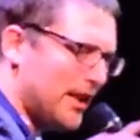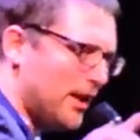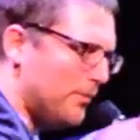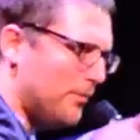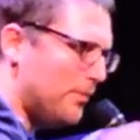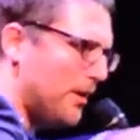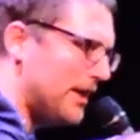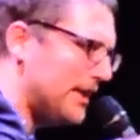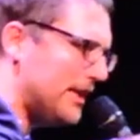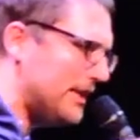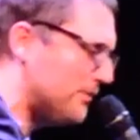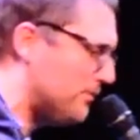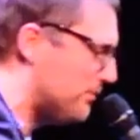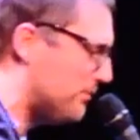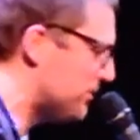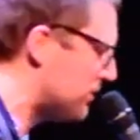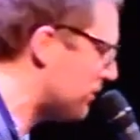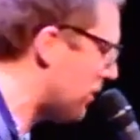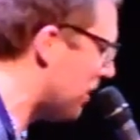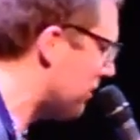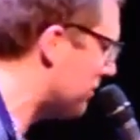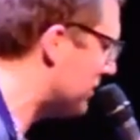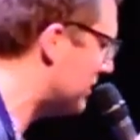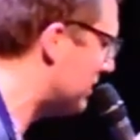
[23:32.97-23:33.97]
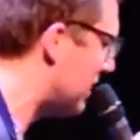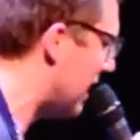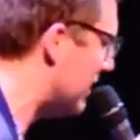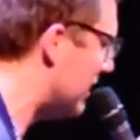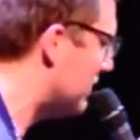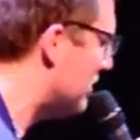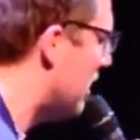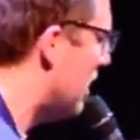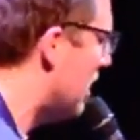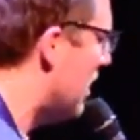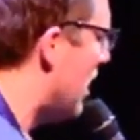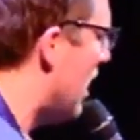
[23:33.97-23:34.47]
but all
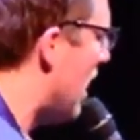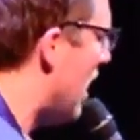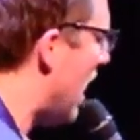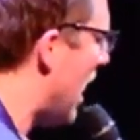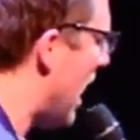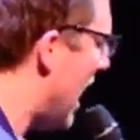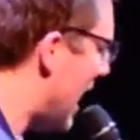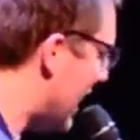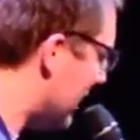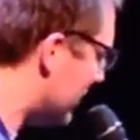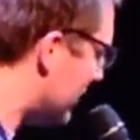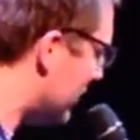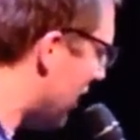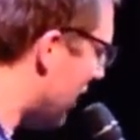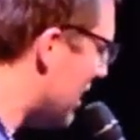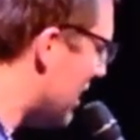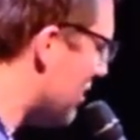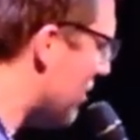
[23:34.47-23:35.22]
right, so anyway.